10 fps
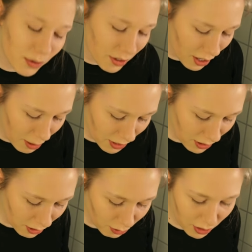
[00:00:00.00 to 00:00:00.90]
but, I
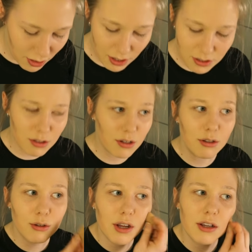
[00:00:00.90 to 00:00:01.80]
mean, then can
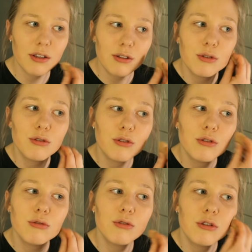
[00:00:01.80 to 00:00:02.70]
you
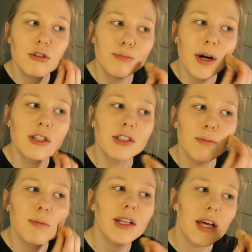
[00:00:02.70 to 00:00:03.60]
just use the sponge
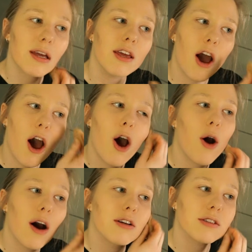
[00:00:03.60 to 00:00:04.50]
and be like, yo,